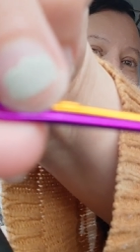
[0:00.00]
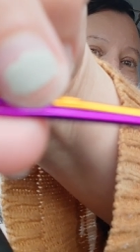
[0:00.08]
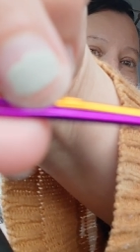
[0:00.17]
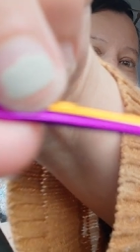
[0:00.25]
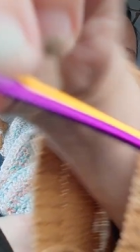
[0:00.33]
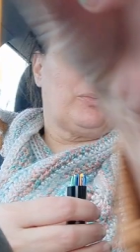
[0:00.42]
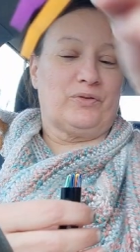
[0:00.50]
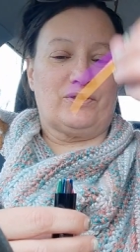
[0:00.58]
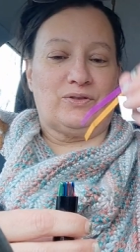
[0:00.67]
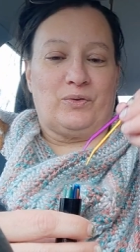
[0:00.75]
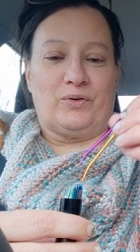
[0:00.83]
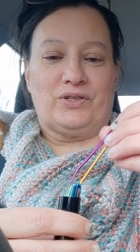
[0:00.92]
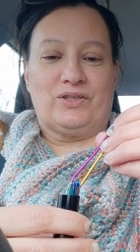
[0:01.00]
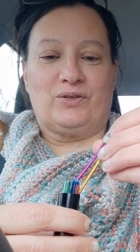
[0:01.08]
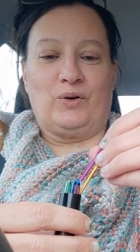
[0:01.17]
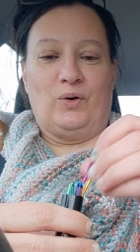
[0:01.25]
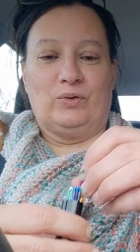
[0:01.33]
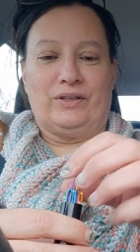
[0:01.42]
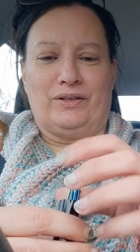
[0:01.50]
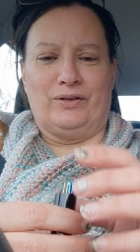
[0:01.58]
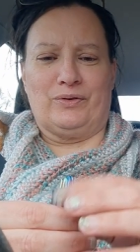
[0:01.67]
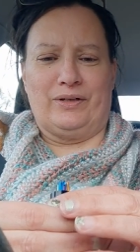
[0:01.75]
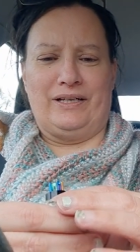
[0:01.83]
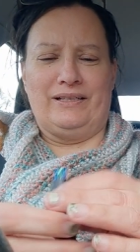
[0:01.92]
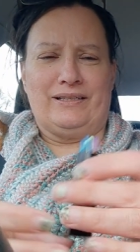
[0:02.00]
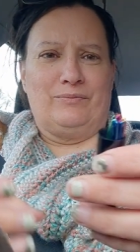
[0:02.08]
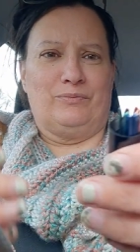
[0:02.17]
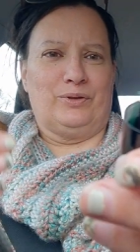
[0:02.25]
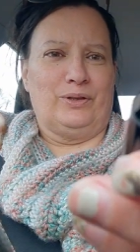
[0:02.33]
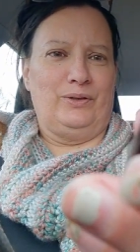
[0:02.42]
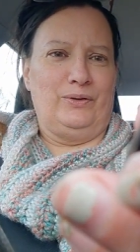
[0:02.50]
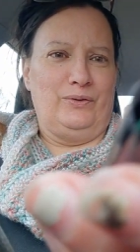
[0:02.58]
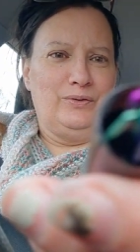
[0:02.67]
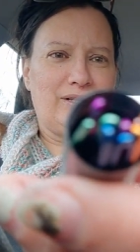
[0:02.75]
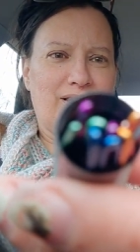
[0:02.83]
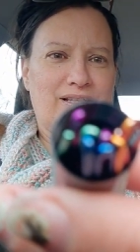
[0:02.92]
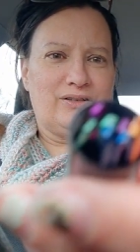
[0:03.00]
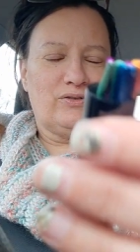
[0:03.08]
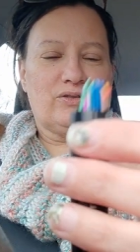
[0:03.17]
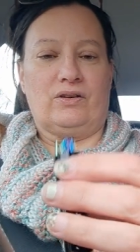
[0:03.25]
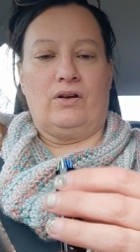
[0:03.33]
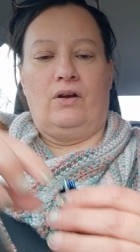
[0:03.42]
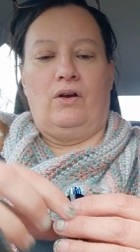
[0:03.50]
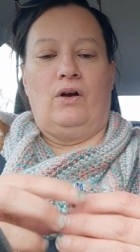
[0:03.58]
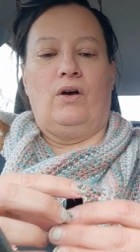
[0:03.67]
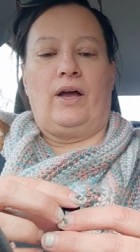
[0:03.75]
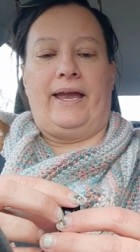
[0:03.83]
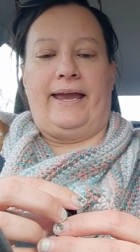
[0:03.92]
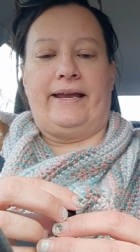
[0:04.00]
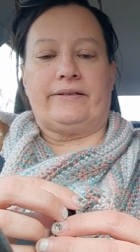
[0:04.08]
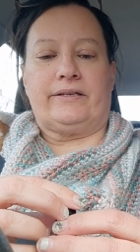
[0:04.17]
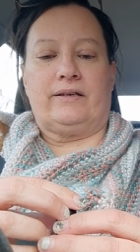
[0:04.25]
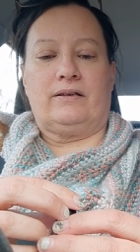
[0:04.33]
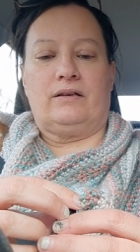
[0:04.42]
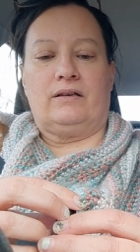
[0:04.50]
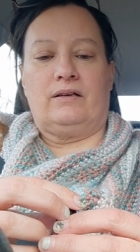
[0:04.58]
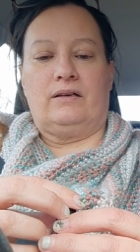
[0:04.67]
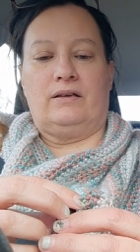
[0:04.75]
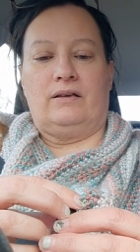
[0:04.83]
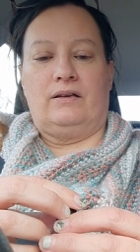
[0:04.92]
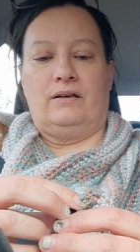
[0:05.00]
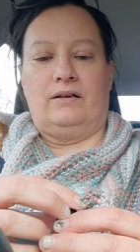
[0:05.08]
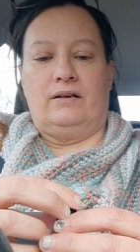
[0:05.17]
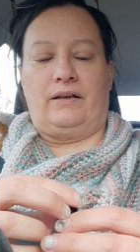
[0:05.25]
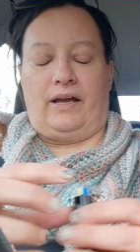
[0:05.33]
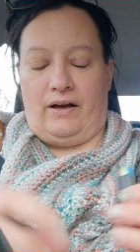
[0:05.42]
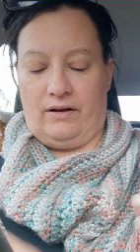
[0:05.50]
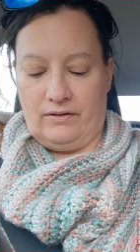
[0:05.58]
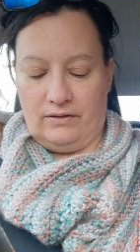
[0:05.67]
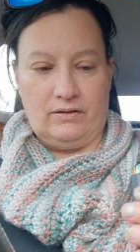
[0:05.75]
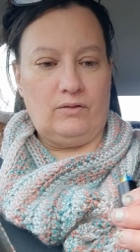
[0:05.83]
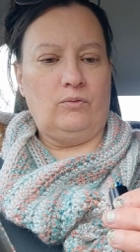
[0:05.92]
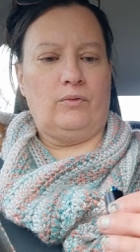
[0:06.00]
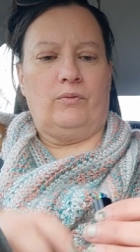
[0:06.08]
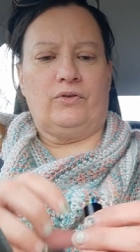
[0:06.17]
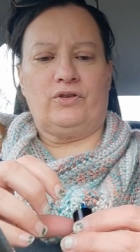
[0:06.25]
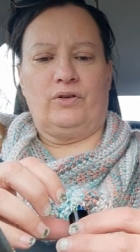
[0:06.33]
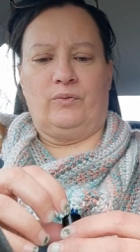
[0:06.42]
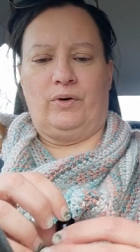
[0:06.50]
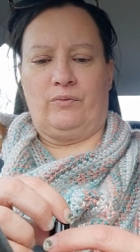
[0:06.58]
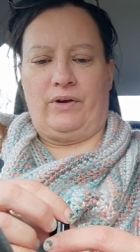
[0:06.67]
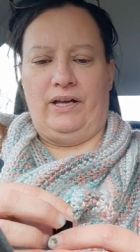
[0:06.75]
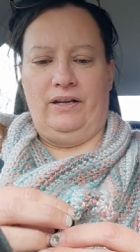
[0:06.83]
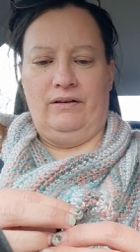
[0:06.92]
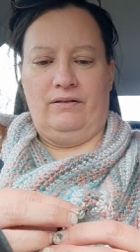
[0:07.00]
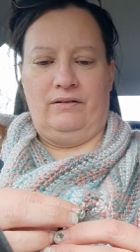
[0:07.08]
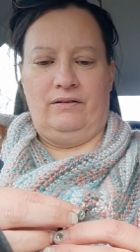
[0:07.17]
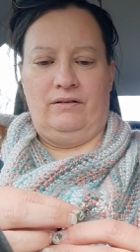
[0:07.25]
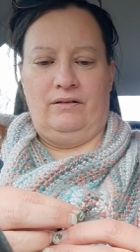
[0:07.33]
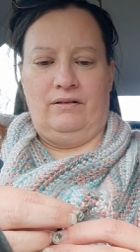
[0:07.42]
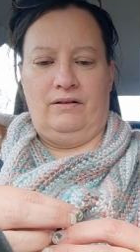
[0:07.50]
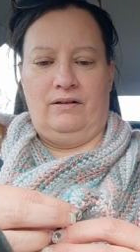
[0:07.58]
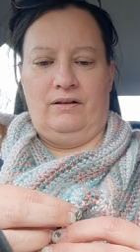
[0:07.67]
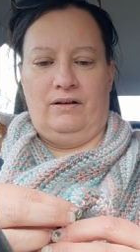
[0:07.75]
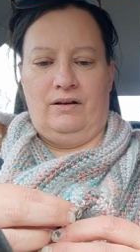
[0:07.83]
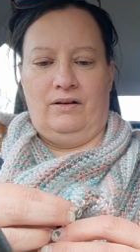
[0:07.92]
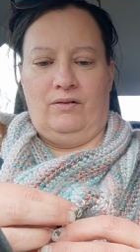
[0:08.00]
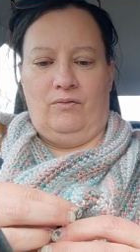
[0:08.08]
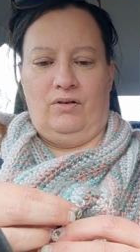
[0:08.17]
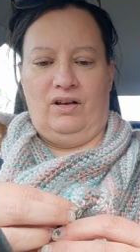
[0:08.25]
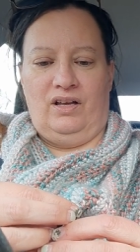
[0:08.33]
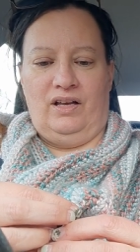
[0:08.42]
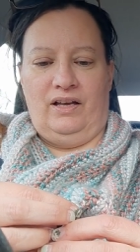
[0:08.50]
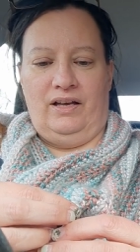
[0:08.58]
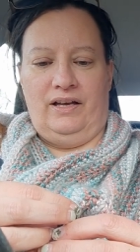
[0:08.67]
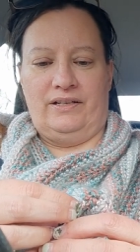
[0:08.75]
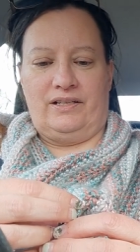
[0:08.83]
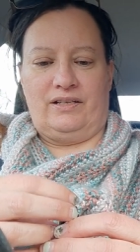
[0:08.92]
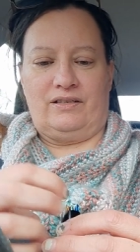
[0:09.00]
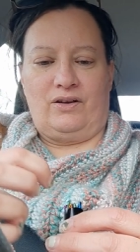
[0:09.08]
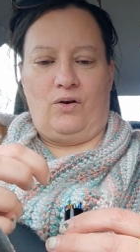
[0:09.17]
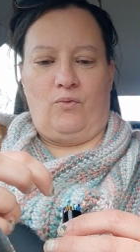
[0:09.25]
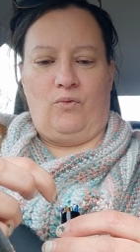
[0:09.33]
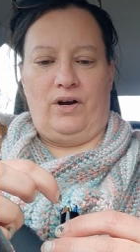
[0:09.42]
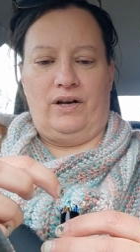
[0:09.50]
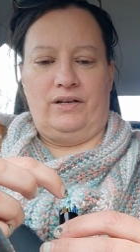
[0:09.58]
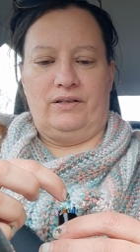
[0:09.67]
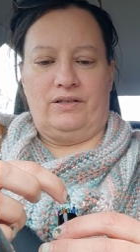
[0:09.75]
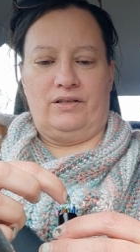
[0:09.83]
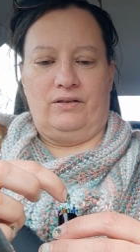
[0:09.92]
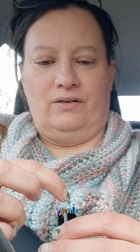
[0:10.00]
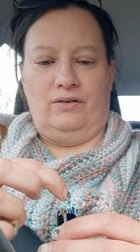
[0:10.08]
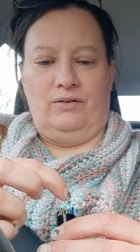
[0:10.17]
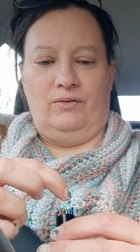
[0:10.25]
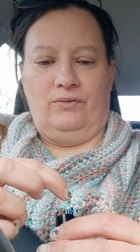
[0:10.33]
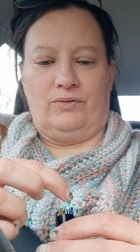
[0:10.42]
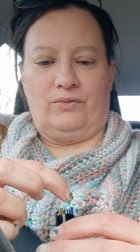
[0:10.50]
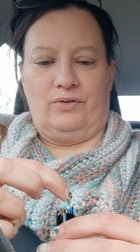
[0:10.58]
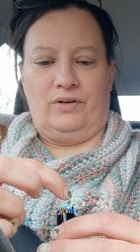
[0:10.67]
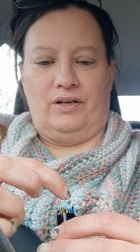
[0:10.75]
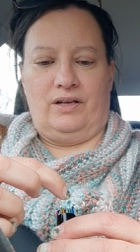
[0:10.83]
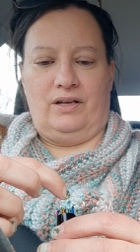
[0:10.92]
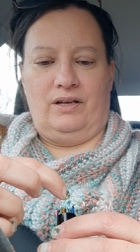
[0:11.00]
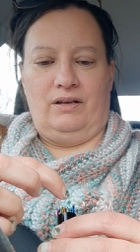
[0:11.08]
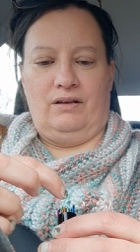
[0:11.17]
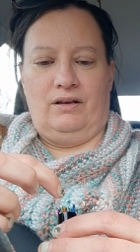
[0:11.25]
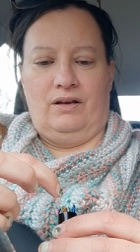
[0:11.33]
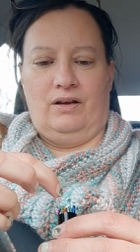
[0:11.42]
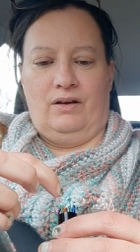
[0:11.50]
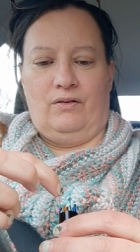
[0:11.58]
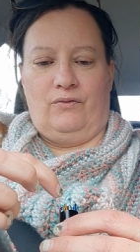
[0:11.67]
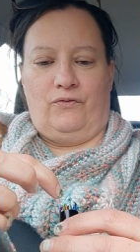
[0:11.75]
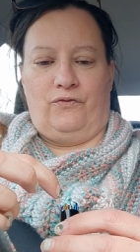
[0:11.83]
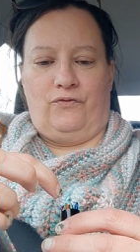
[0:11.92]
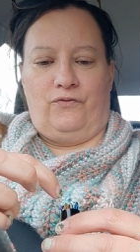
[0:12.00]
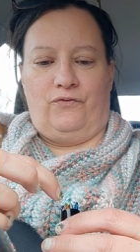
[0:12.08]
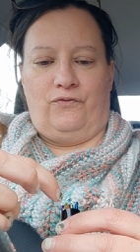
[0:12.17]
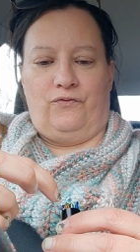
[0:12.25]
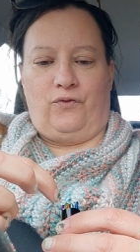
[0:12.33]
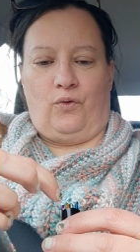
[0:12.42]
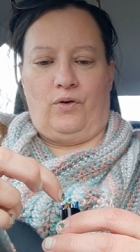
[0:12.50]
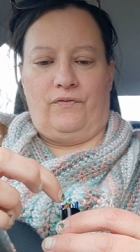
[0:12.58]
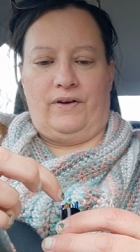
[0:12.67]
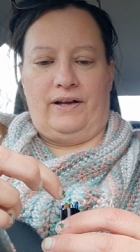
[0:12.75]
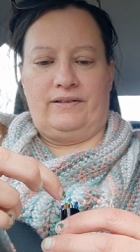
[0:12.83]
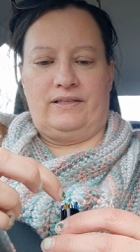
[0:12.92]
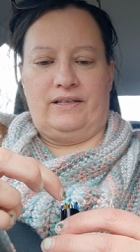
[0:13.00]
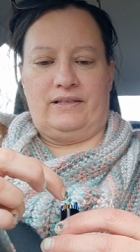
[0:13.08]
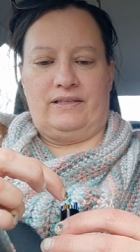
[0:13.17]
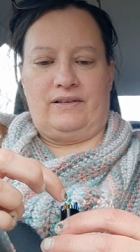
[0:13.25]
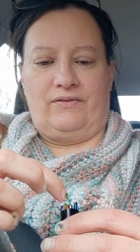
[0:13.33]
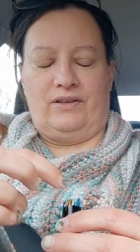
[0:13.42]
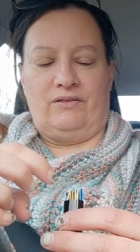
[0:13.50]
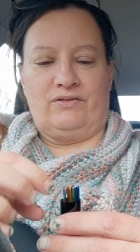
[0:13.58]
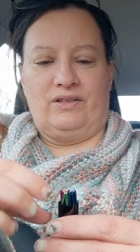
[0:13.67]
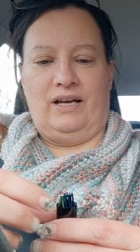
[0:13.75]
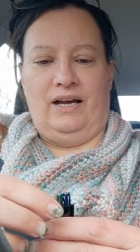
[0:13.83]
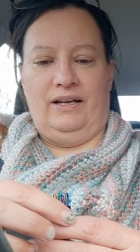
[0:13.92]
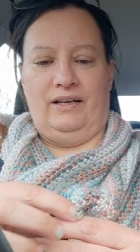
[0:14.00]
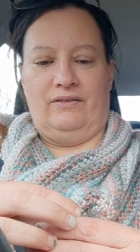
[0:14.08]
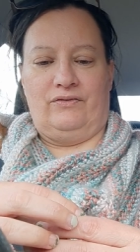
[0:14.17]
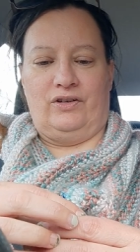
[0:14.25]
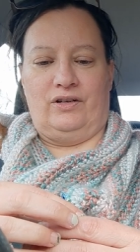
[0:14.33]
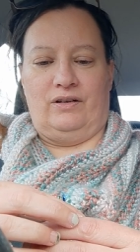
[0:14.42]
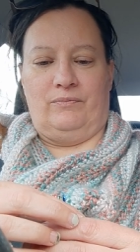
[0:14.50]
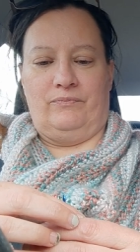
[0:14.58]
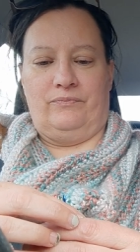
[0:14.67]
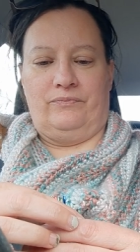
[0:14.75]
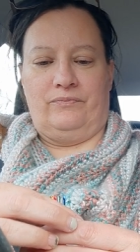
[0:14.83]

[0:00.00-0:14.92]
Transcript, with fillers: That purple is gorgeous. Gold and greens and blues. I think there's eight. Yeah. Oh, what is only one red? What? So one, two, three, four, five, six, seven. There's nine of them.